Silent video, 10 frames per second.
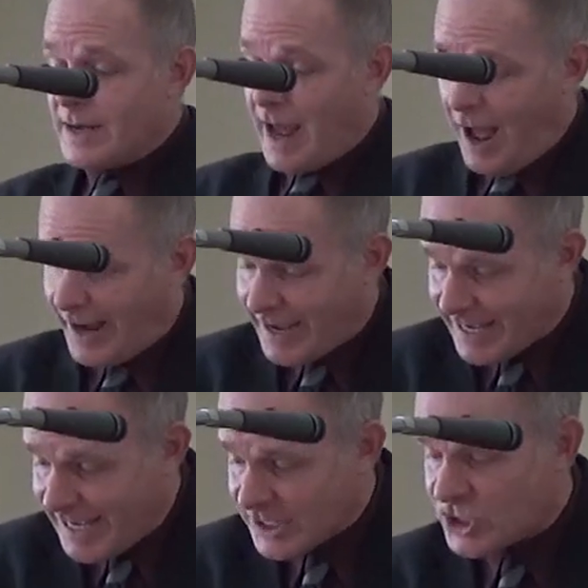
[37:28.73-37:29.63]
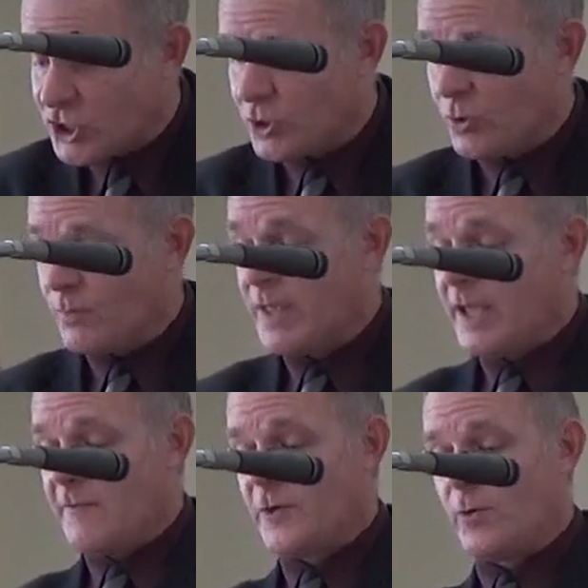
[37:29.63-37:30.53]
not against you,
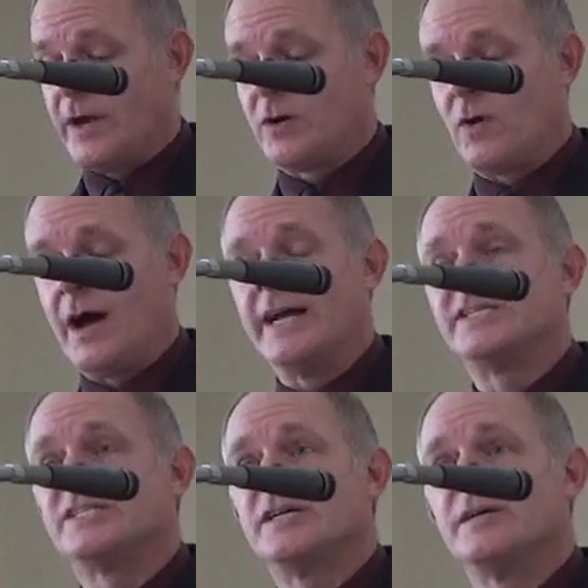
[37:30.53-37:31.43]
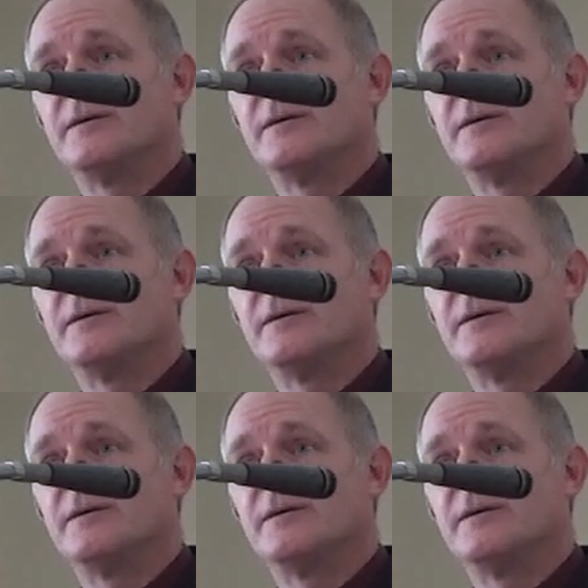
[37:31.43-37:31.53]
if you're in Christ.